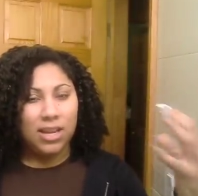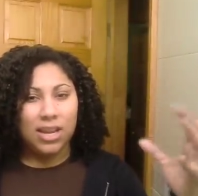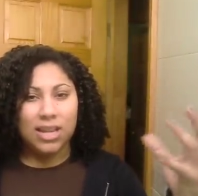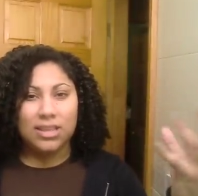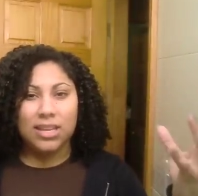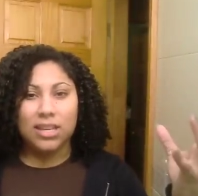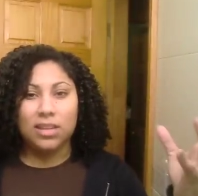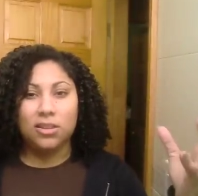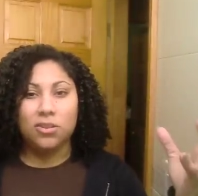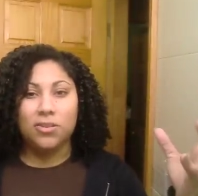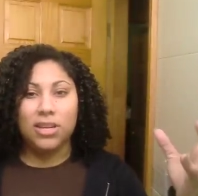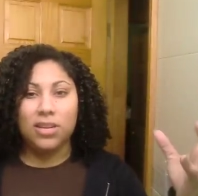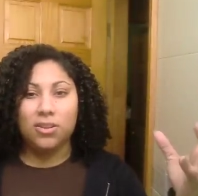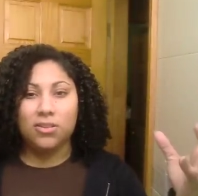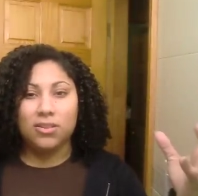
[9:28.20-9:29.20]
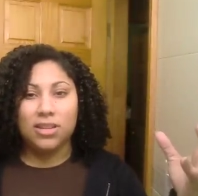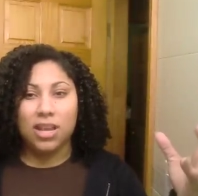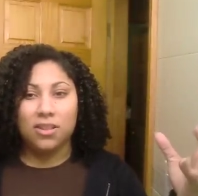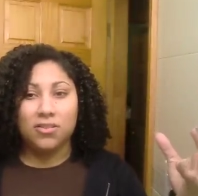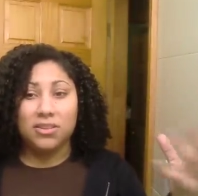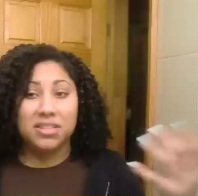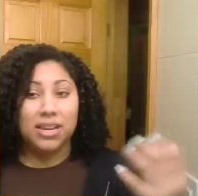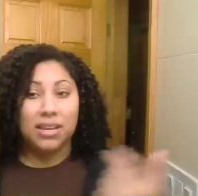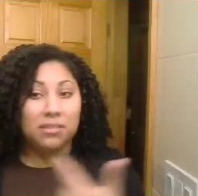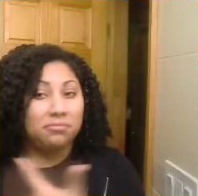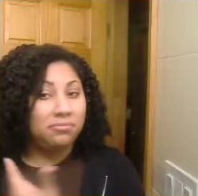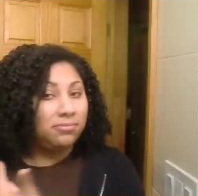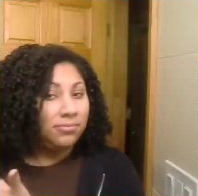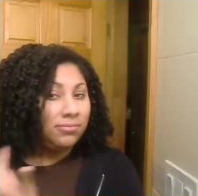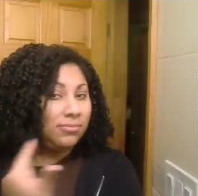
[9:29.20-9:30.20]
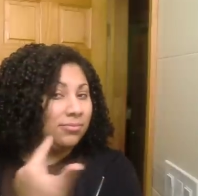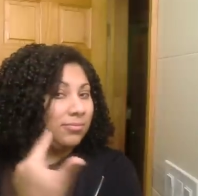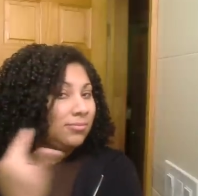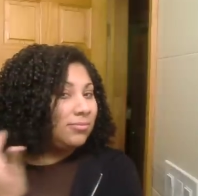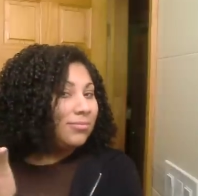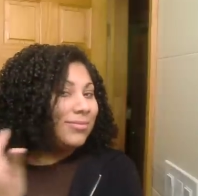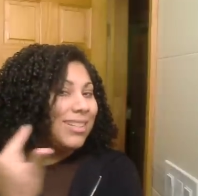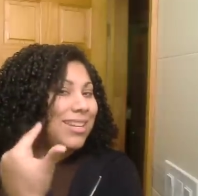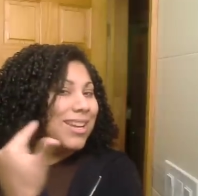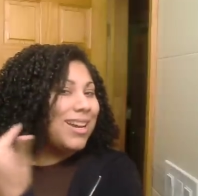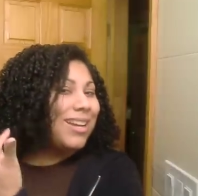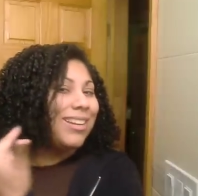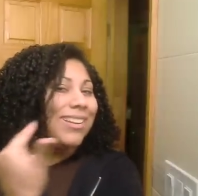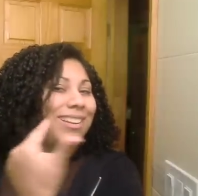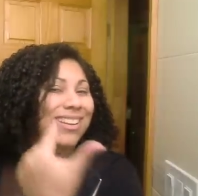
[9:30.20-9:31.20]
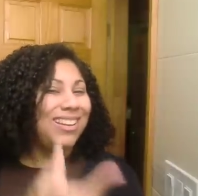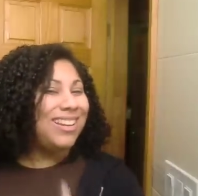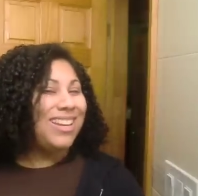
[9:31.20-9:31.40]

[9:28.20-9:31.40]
I think a little eco style on top. None.